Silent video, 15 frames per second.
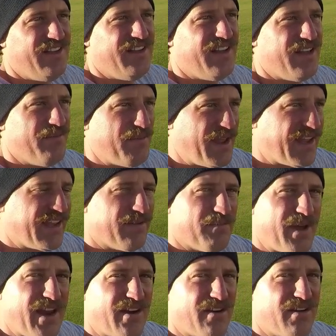and make it
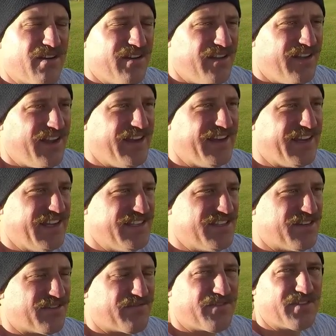better and
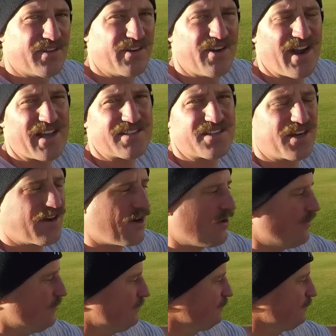easier for the grass to grow.